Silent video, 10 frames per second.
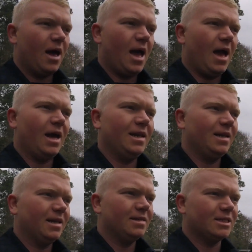
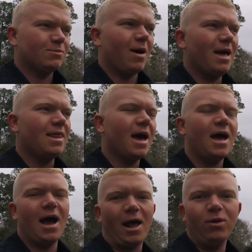And despite
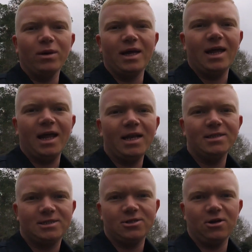that, I don't get any
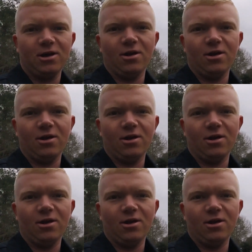soot